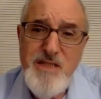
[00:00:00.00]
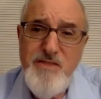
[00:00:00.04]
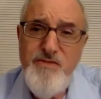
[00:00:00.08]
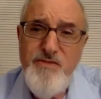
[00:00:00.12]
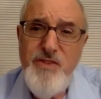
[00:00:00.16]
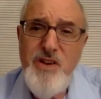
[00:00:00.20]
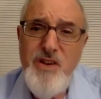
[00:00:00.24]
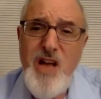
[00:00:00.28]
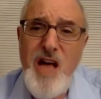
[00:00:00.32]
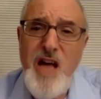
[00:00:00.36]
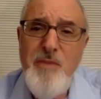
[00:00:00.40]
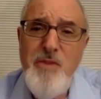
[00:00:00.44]

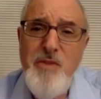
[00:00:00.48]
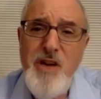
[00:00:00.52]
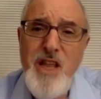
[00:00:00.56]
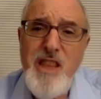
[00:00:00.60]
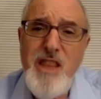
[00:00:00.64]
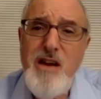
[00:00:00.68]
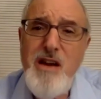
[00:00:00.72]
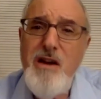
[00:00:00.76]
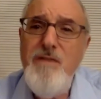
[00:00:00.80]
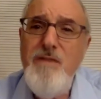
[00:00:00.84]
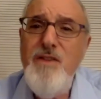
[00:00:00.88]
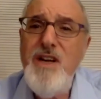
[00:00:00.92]
phenomena
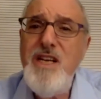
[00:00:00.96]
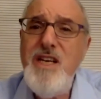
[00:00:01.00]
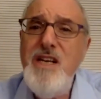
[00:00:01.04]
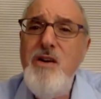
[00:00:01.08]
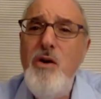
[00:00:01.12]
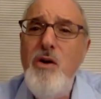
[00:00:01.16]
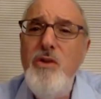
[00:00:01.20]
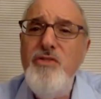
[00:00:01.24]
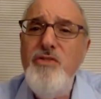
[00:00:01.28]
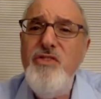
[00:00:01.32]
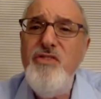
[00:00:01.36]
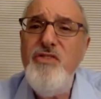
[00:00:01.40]
that are affecting our
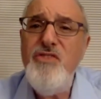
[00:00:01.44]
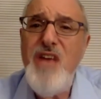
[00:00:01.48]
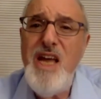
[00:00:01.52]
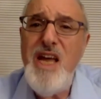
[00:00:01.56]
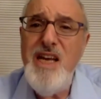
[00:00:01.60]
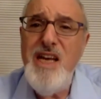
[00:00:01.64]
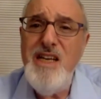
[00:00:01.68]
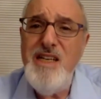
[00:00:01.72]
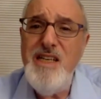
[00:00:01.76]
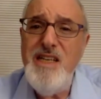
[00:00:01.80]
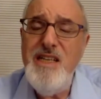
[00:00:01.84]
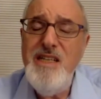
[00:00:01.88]
whole
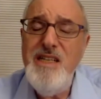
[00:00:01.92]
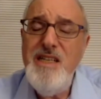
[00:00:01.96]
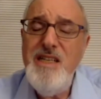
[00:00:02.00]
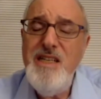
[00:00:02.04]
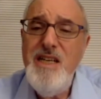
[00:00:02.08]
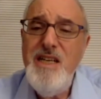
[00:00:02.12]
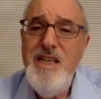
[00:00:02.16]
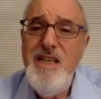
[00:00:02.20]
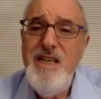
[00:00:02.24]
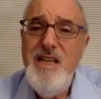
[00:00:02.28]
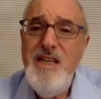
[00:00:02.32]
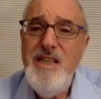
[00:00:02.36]
society.
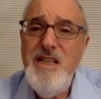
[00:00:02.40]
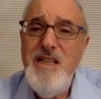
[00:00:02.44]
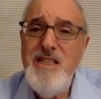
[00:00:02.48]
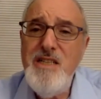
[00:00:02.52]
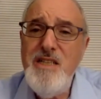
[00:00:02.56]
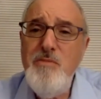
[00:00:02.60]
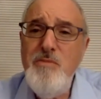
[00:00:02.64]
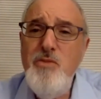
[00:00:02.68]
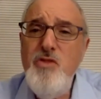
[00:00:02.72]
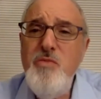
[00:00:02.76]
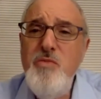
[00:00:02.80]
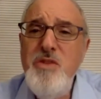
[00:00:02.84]
There's
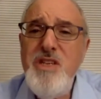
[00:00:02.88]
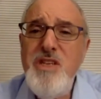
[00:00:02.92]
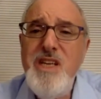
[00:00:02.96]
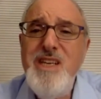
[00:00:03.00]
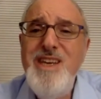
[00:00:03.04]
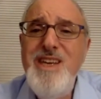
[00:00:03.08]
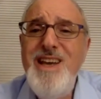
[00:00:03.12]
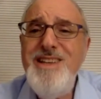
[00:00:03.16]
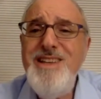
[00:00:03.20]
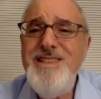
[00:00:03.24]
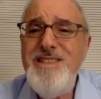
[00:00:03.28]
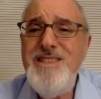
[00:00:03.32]
a movement
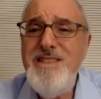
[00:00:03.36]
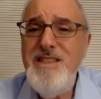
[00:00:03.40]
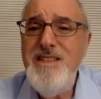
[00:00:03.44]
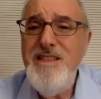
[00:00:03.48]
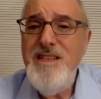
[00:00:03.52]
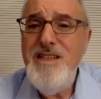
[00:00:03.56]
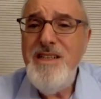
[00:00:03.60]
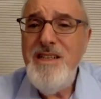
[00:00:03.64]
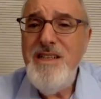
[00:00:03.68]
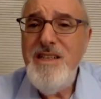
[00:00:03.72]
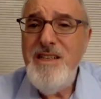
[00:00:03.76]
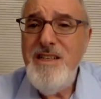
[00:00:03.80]
against
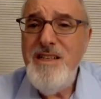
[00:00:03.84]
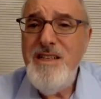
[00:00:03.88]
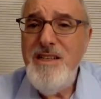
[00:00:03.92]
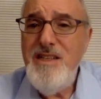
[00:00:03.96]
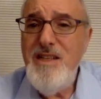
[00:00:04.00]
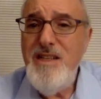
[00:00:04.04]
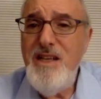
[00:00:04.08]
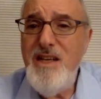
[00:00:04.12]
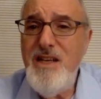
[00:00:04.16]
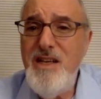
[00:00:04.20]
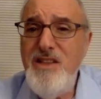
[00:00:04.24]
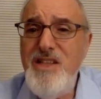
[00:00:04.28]

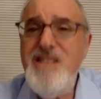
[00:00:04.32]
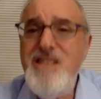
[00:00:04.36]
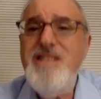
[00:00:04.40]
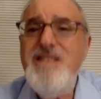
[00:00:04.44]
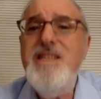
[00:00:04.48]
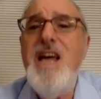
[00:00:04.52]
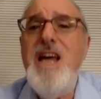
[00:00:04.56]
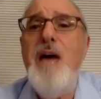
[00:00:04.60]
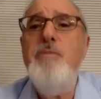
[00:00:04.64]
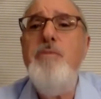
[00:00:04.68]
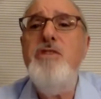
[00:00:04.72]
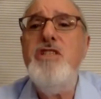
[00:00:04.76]
the
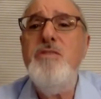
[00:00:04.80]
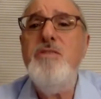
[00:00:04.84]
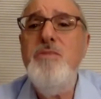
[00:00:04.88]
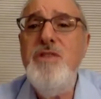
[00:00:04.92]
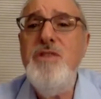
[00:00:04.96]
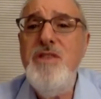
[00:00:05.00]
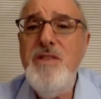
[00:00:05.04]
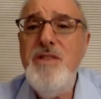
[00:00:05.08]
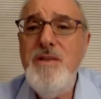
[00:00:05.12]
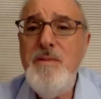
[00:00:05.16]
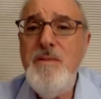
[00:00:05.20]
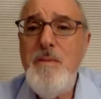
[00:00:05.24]

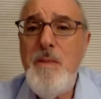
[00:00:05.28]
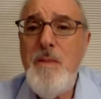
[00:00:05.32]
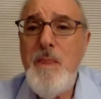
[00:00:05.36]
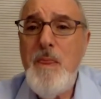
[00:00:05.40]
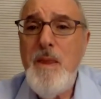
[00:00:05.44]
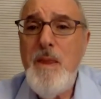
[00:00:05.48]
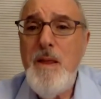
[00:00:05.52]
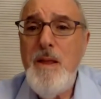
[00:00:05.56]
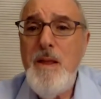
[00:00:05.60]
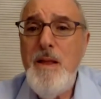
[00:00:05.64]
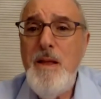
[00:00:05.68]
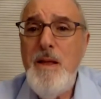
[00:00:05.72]
establishment.
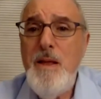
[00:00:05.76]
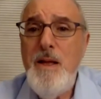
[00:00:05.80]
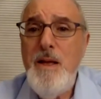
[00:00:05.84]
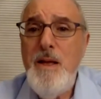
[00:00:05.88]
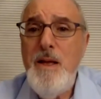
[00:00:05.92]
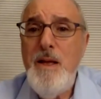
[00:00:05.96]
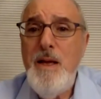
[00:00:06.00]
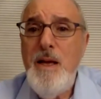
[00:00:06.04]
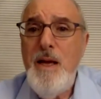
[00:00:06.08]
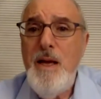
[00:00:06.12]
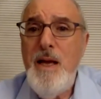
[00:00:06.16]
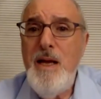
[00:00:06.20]

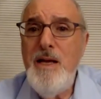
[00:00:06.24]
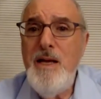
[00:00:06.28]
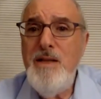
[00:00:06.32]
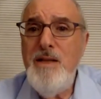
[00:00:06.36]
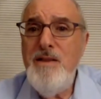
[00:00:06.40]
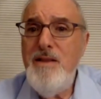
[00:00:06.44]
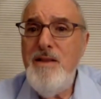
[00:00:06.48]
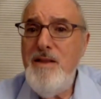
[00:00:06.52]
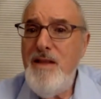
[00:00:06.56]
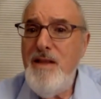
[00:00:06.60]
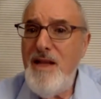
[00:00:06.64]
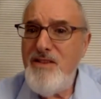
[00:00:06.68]

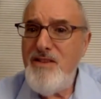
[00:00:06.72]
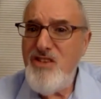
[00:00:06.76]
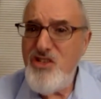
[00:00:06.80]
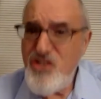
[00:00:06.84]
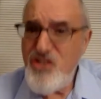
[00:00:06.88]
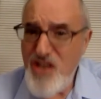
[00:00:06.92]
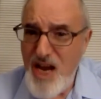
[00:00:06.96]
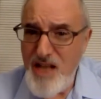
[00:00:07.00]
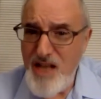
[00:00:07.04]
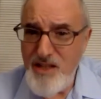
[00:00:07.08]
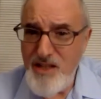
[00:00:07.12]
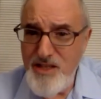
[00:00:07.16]
And that's a
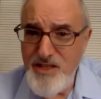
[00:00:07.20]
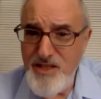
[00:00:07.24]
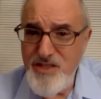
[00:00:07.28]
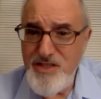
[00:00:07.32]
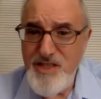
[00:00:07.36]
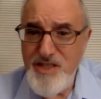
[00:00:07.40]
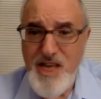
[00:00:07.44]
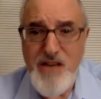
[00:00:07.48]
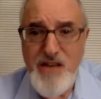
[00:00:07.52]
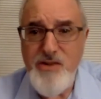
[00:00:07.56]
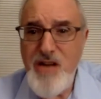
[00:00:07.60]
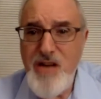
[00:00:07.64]
challenge.
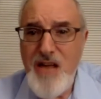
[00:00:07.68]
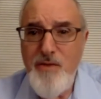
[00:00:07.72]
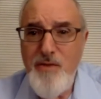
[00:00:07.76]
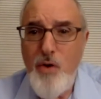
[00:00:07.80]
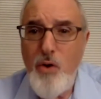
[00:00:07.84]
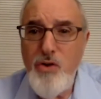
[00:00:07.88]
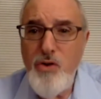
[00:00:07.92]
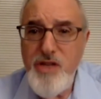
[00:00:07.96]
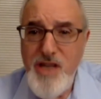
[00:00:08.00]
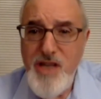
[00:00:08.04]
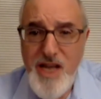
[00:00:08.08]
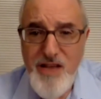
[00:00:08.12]
I don't have
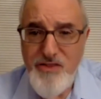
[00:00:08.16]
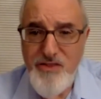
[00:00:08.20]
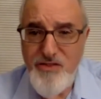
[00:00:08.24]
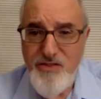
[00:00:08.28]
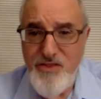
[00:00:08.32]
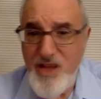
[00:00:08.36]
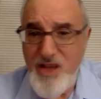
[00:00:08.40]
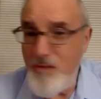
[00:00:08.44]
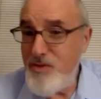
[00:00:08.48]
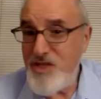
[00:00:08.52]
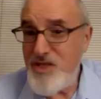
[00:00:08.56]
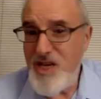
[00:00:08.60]
all the
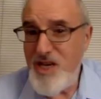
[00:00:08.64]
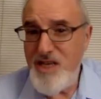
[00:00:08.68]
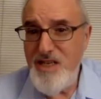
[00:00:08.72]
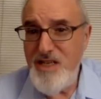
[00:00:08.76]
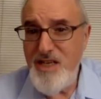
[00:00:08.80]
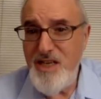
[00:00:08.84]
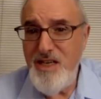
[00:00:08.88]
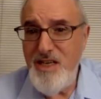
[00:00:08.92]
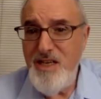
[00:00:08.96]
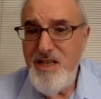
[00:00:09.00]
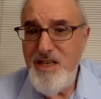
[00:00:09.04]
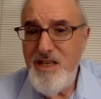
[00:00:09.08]
answers. I wish I
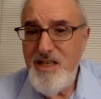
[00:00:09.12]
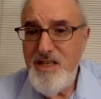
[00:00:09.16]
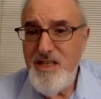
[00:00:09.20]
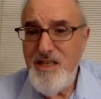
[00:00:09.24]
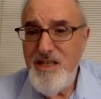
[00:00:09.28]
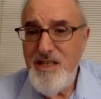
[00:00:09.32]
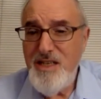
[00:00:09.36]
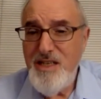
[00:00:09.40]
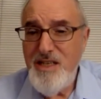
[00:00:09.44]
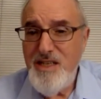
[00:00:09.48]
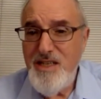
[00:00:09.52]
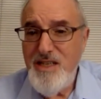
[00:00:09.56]
did.
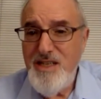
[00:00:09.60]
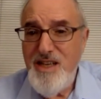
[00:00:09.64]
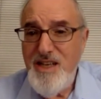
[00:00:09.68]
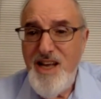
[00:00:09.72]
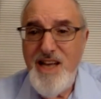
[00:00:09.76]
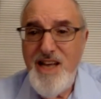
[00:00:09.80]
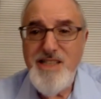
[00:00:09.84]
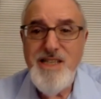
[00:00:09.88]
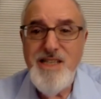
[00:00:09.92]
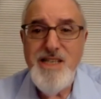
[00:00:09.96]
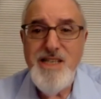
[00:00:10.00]
As